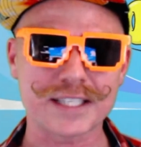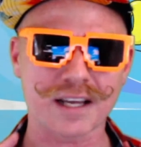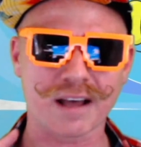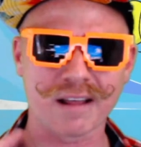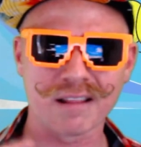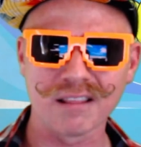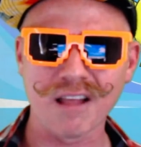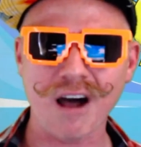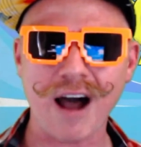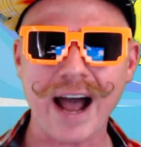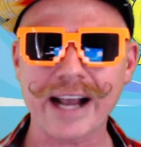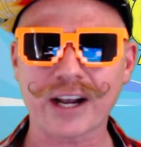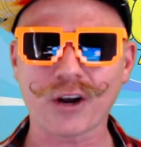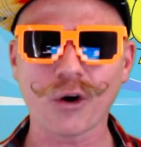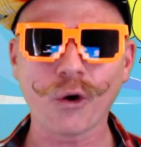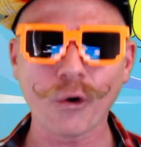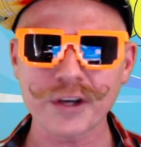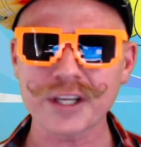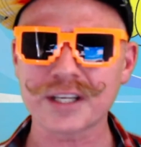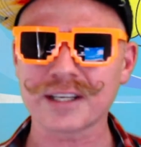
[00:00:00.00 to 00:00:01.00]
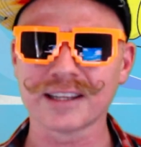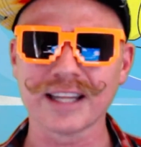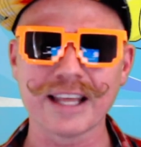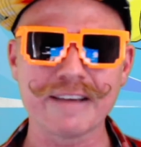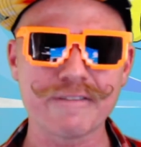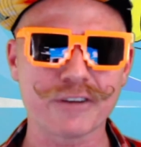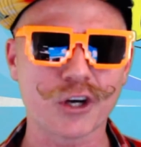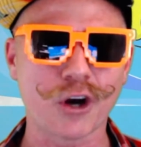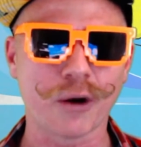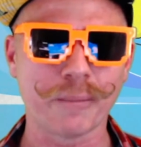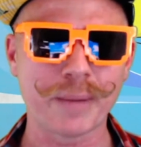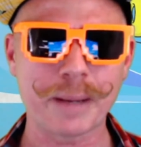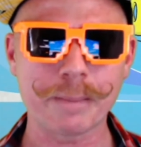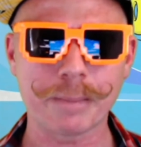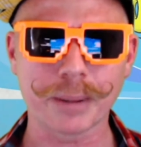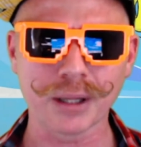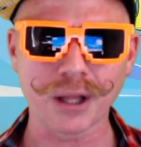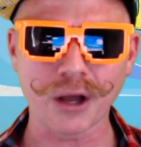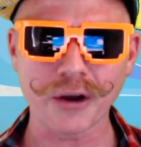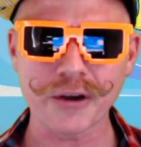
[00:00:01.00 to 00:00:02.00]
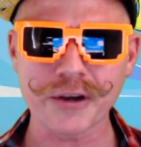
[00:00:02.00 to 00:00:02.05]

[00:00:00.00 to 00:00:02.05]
a like, or you can leave a comment below